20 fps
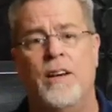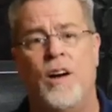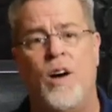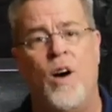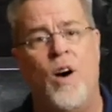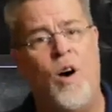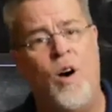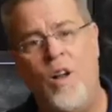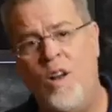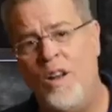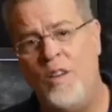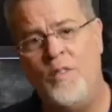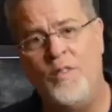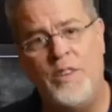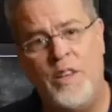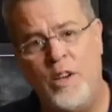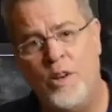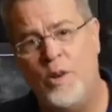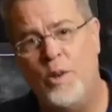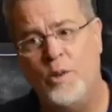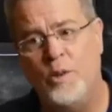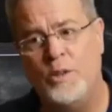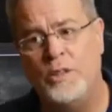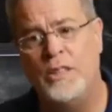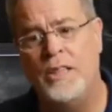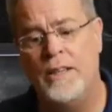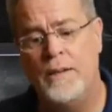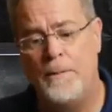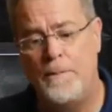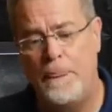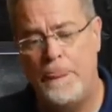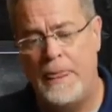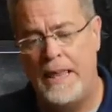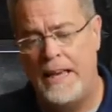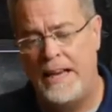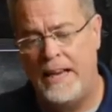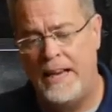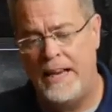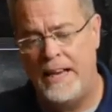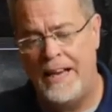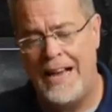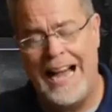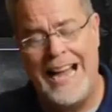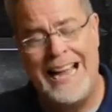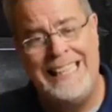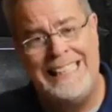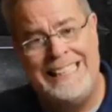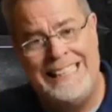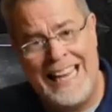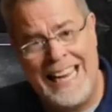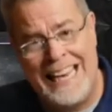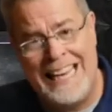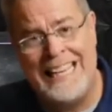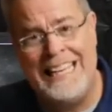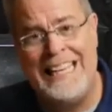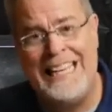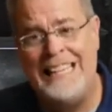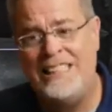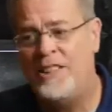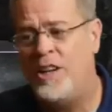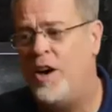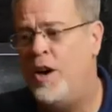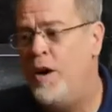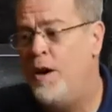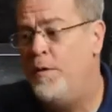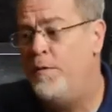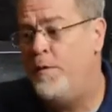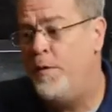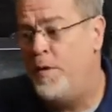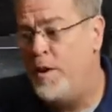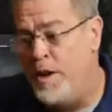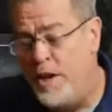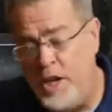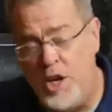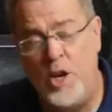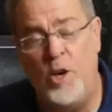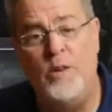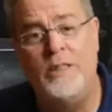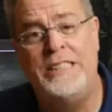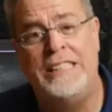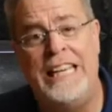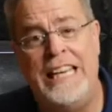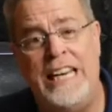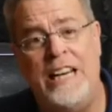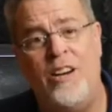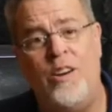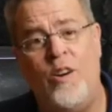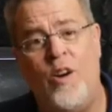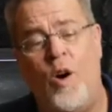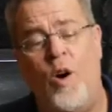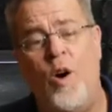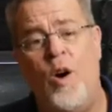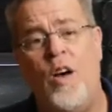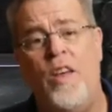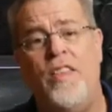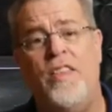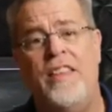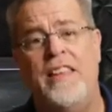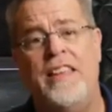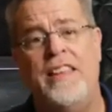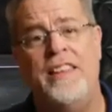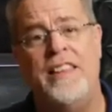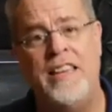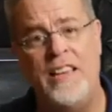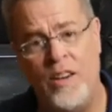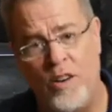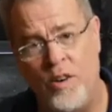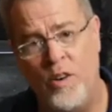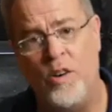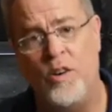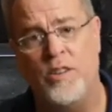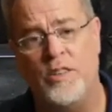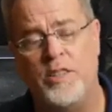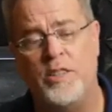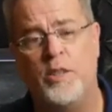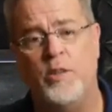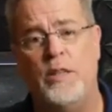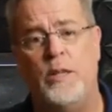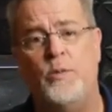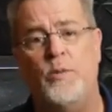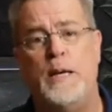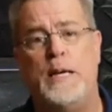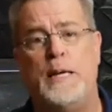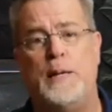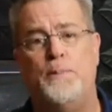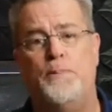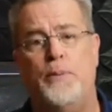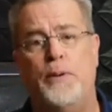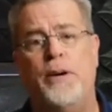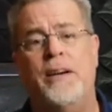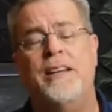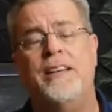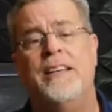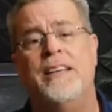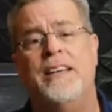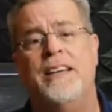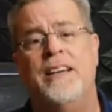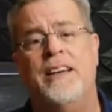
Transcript: All of those uh, identities are for use here on the earth so that we can put